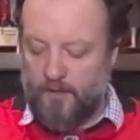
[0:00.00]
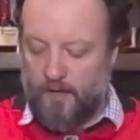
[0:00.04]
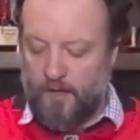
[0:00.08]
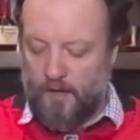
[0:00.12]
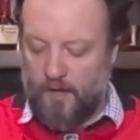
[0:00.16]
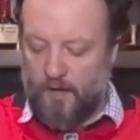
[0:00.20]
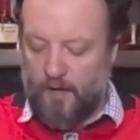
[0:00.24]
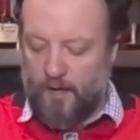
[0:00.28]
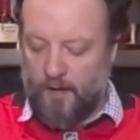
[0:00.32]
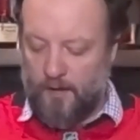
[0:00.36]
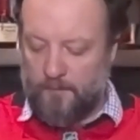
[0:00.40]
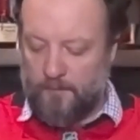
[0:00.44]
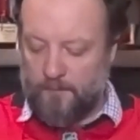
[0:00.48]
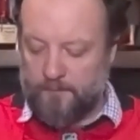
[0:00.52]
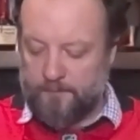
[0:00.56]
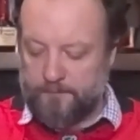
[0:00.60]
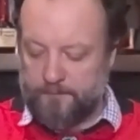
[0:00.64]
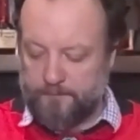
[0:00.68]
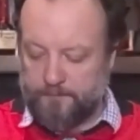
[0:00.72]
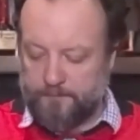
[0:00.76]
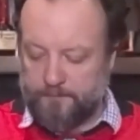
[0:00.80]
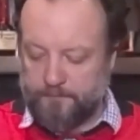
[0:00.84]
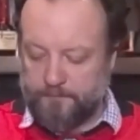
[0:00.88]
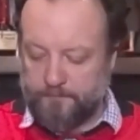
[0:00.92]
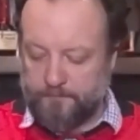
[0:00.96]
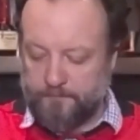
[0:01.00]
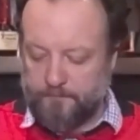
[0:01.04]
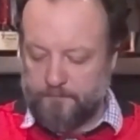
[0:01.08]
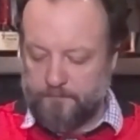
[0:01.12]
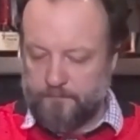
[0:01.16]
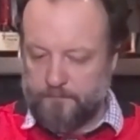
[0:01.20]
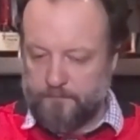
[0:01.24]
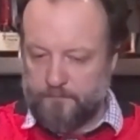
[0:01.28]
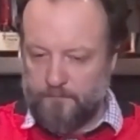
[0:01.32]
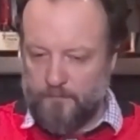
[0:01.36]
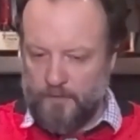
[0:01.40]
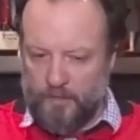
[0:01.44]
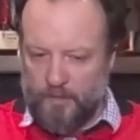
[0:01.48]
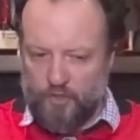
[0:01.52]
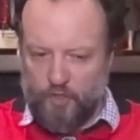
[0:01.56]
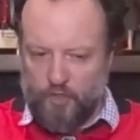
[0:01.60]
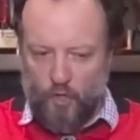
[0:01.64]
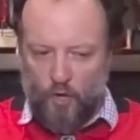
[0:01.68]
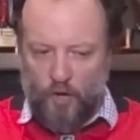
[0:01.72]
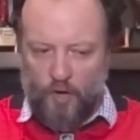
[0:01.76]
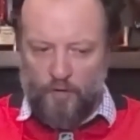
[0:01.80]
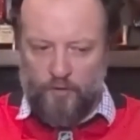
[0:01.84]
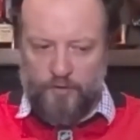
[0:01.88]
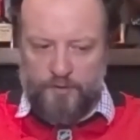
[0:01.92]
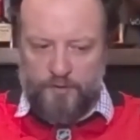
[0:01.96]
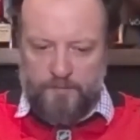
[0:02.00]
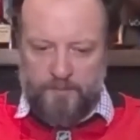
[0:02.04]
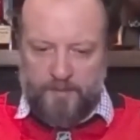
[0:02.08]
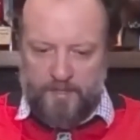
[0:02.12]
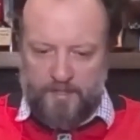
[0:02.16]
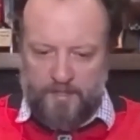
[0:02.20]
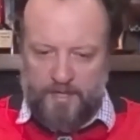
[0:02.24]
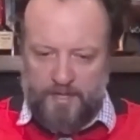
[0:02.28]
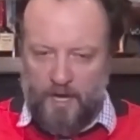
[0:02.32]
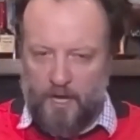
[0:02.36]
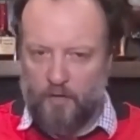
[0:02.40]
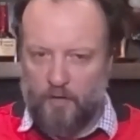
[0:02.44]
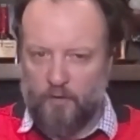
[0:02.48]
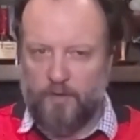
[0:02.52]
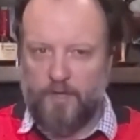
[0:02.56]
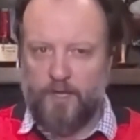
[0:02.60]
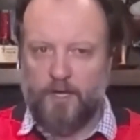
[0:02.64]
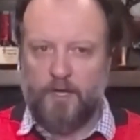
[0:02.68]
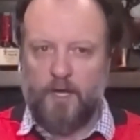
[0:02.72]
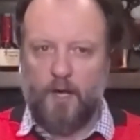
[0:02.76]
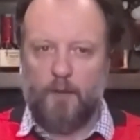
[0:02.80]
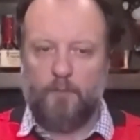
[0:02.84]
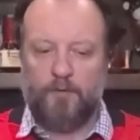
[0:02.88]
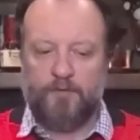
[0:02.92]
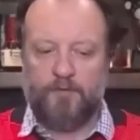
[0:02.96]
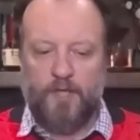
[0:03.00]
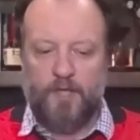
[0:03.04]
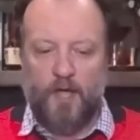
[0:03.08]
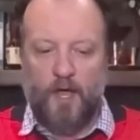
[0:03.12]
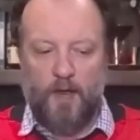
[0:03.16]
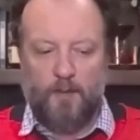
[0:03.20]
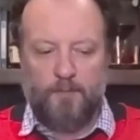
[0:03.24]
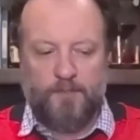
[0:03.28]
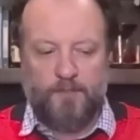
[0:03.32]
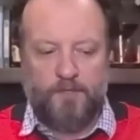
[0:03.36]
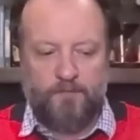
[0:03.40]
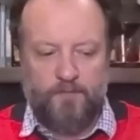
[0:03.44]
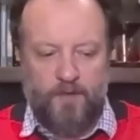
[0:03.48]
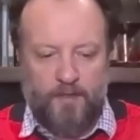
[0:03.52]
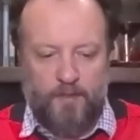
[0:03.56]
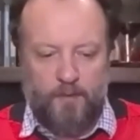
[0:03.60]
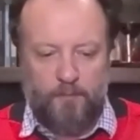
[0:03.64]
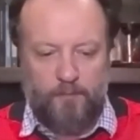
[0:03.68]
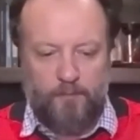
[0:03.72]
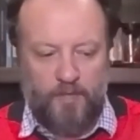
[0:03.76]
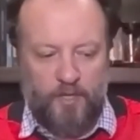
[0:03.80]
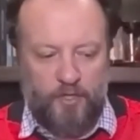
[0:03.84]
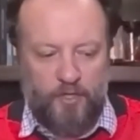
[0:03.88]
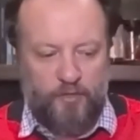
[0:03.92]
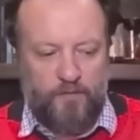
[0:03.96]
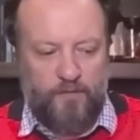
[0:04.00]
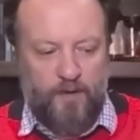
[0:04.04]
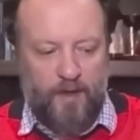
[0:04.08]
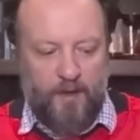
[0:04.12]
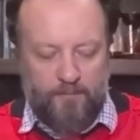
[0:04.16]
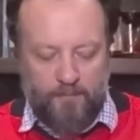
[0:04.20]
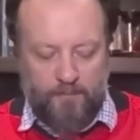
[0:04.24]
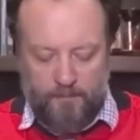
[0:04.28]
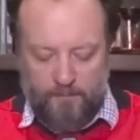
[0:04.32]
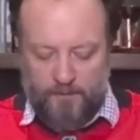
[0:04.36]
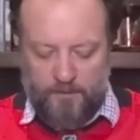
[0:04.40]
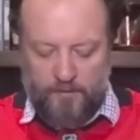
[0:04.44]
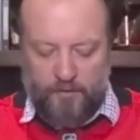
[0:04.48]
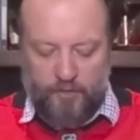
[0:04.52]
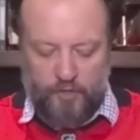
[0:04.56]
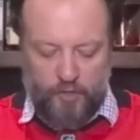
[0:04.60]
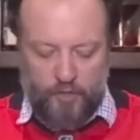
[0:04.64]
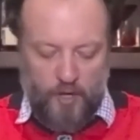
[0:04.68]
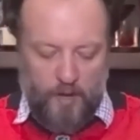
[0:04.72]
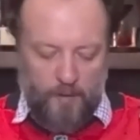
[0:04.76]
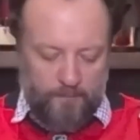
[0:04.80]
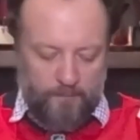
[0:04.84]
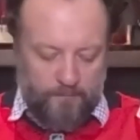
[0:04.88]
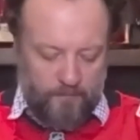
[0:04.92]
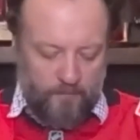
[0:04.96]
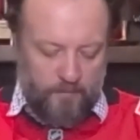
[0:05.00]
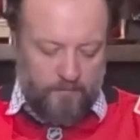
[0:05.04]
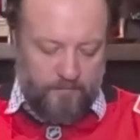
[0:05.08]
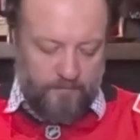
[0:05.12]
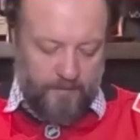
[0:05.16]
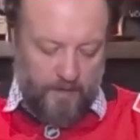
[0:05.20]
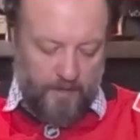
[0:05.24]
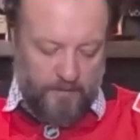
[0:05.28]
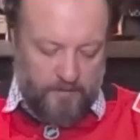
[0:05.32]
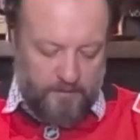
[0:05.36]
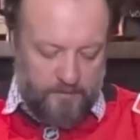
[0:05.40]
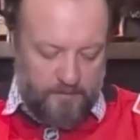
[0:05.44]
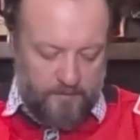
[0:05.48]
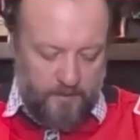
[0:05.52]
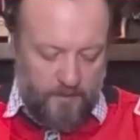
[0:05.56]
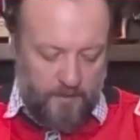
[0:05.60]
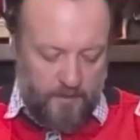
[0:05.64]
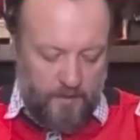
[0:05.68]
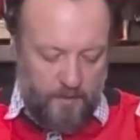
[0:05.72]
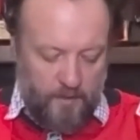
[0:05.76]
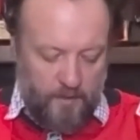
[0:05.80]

John, who's been to Calgary a couple times, I've had the pleasure of having him in the shop for events,